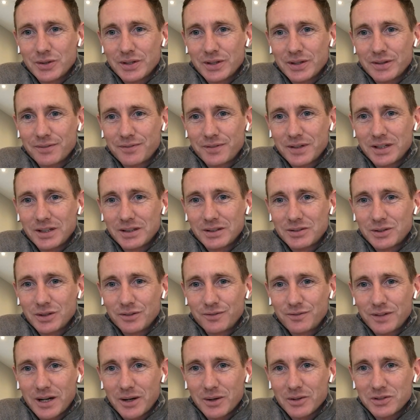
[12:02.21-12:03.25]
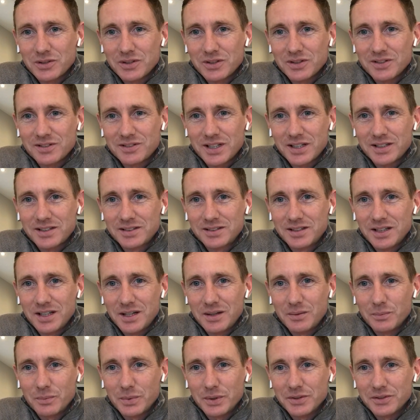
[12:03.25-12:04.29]
And I think
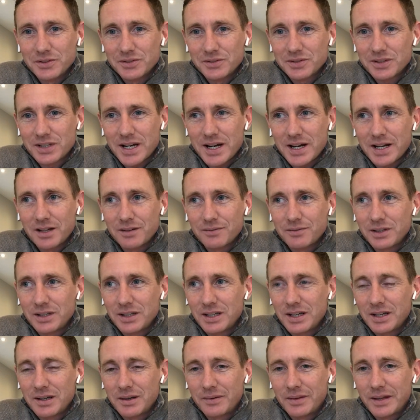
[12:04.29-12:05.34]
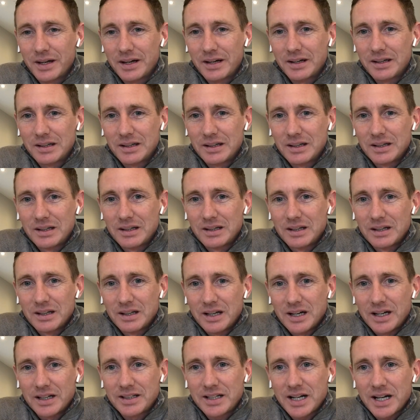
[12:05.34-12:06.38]
2016 was kind of a year that
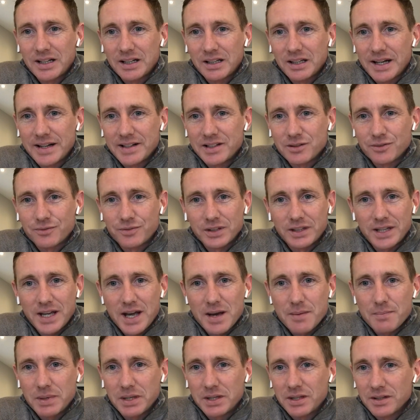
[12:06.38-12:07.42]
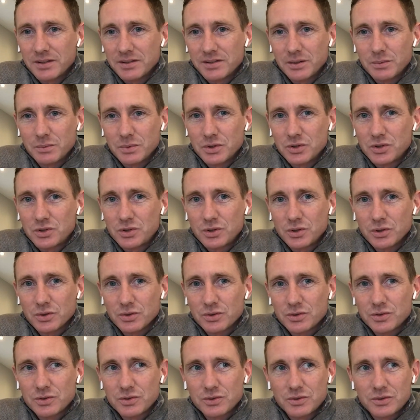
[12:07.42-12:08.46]
I'd kind of like to forget, because it was
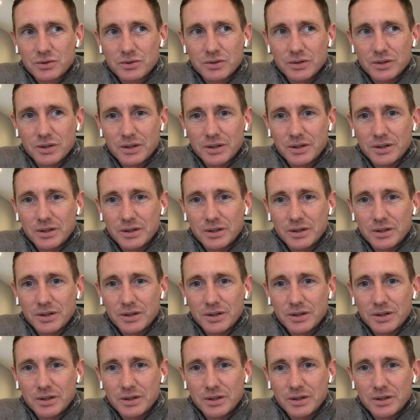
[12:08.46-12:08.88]
just